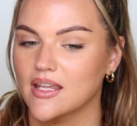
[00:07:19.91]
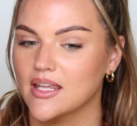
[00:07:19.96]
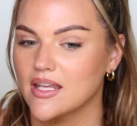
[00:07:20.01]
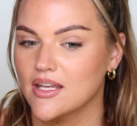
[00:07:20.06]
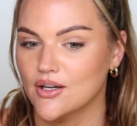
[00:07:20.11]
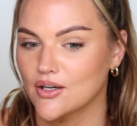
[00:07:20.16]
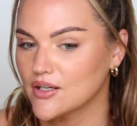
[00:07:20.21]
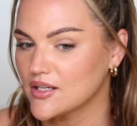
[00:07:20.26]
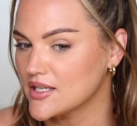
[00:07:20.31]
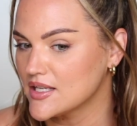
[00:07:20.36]

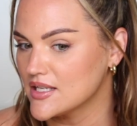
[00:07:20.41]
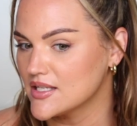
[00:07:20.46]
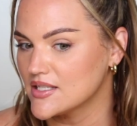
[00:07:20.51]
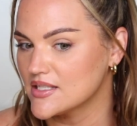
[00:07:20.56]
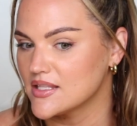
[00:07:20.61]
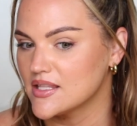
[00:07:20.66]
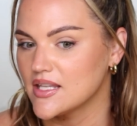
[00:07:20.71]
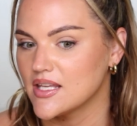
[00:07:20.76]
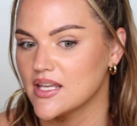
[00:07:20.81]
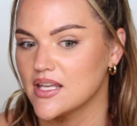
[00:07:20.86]
Here
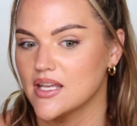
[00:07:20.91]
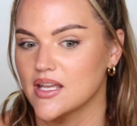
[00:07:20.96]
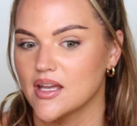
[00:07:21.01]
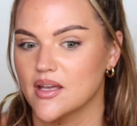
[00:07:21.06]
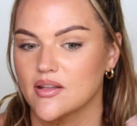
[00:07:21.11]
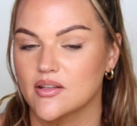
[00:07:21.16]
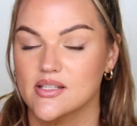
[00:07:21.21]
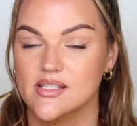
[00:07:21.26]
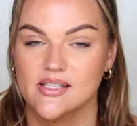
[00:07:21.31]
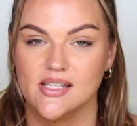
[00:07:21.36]
is the
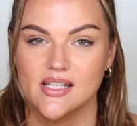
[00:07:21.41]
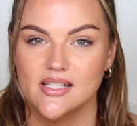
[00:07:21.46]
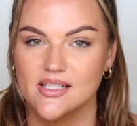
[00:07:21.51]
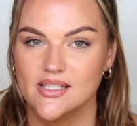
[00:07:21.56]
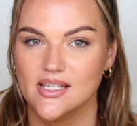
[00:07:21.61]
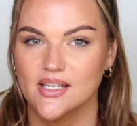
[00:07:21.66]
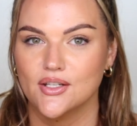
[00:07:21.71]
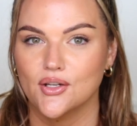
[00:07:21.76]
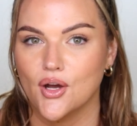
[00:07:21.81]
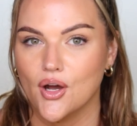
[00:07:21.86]
skin
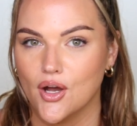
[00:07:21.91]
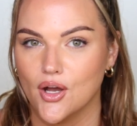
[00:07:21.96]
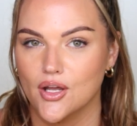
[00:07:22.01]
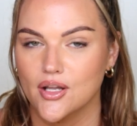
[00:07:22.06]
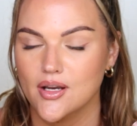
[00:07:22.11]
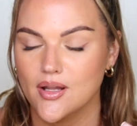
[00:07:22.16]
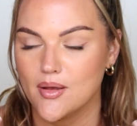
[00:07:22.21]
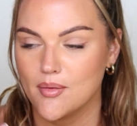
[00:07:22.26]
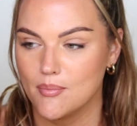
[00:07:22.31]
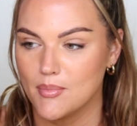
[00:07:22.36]
tint
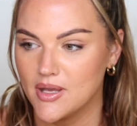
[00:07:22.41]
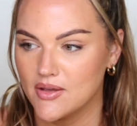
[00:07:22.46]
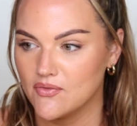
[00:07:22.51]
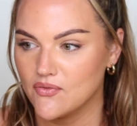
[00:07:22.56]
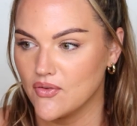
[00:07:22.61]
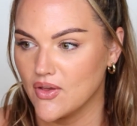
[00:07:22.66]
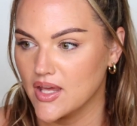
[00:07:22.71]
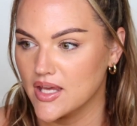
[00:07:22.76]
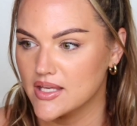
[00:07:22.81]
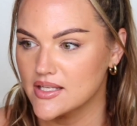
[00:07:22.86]
on my
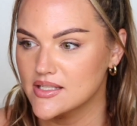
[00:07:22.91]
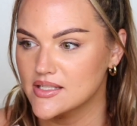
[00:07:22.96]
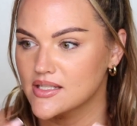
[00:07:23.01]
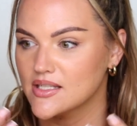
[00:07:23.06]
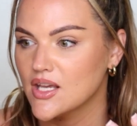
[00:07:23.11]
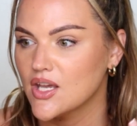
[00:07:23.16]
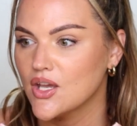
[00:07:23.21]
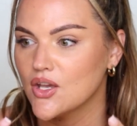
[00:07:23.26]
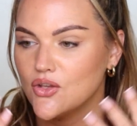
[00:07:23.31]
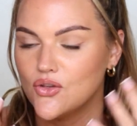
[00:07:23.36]
face.
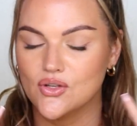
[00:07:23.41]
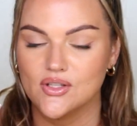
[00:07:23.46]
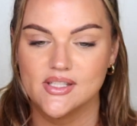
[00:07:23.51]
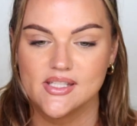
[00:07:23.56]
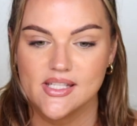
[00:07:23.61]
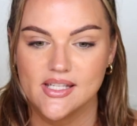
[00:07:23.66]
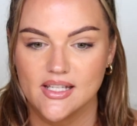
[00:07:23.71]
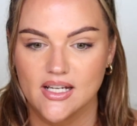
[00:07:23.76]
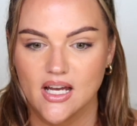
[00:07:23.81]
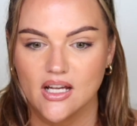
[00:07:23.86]
You can
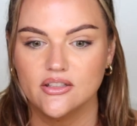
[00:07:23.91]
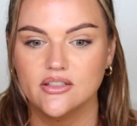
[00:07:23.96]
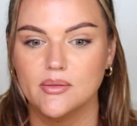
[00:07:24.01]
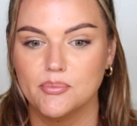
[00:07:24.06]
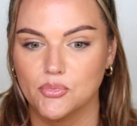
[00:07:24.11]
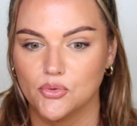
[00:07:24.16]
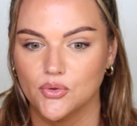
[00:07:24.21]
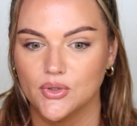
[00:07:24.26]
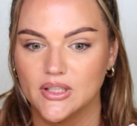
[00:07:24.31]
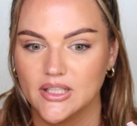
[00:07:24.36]
see it held
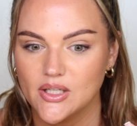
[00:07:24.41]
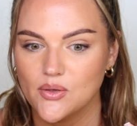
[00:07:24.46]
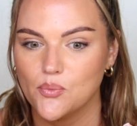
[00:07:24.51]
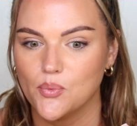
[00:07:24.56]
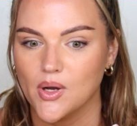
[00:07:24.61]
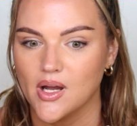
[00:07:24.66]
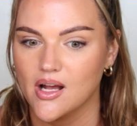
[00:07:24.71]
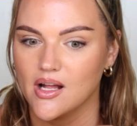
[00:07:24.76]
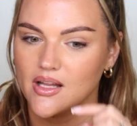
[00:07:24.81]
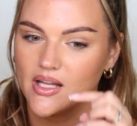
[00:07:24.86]
up really
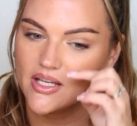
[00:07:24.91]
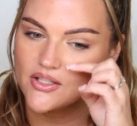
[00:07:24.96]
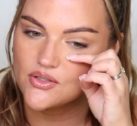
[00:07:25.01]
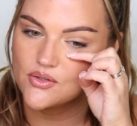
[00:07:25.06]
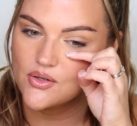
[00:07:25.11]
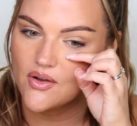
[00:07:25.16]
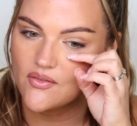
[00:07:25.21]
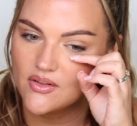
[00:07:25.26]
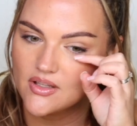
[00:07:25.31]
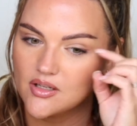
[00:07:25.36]
well. I
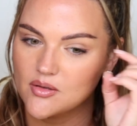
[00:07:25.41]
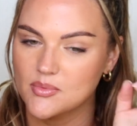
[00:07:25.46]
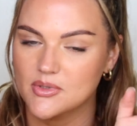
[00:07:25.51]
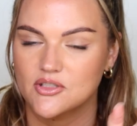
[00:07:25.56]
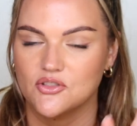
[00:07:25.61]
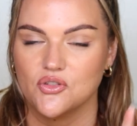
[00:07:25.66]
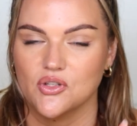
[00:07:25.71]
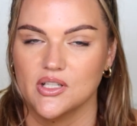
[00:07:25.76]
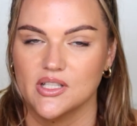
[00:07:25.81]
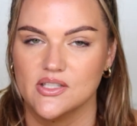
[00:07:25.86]
do have a little bit
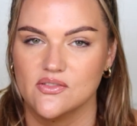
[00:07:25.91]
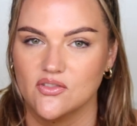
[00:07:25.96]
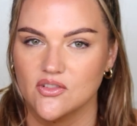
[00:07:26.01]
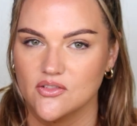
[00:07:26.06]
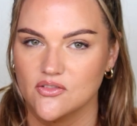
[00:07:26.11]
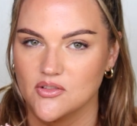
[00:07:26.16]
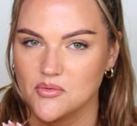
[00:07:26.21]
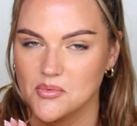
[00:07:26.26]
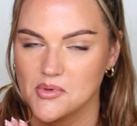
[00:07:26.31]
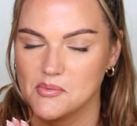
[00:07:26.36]
of transfer
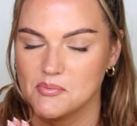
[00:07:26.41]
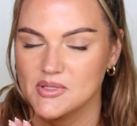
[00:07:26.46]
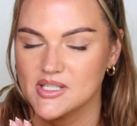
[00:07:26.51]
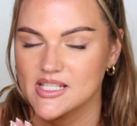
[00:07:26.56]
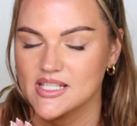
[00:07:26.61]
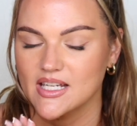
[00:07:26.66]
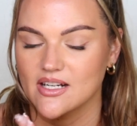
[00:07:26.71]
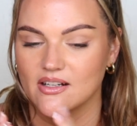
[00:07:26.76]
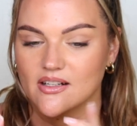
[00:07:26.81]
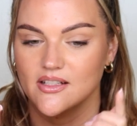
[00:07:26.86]
from my
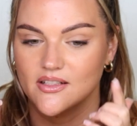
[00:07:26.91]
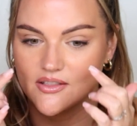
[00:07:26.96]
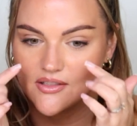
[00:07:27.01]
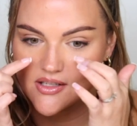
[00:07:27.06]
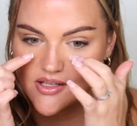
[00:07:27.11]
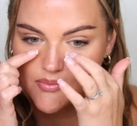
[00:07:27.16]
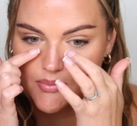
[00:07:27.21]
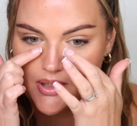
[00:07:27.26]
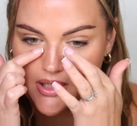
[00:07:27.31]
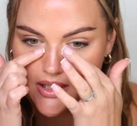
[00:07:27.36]
mascara
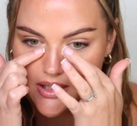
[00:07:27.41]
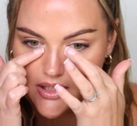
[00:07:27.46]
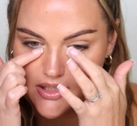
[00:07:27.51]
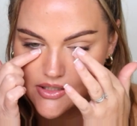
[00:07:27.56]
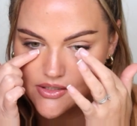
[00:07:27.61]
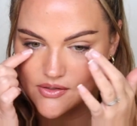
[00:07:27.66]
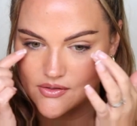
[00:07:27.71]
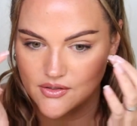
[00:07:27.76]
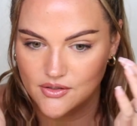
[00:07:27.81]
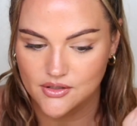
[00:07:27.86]
underneath my
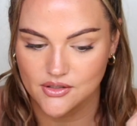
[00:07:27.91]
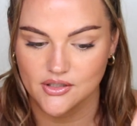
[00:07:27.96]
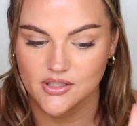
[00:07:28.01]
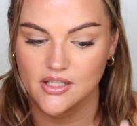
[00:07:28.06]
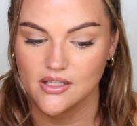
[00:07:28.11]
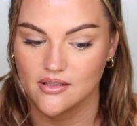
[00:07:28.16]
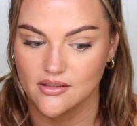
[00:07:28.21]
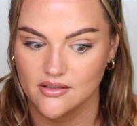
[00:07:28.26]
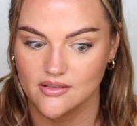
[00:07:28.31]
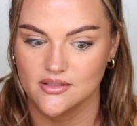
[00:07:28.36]
eyes, so they're
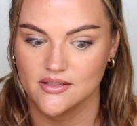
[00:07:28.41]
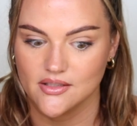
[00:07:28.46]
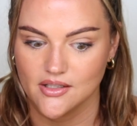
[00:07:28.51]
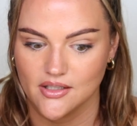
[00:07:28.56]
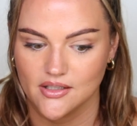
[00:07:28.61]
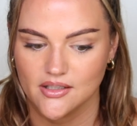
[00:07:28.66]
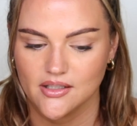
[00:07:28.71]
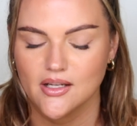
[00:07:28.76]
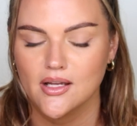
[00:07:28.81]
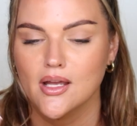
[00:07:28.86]
looking a little
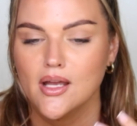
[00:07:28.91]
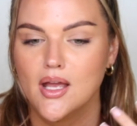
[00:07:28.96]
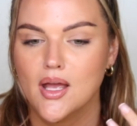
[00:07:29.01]
dark.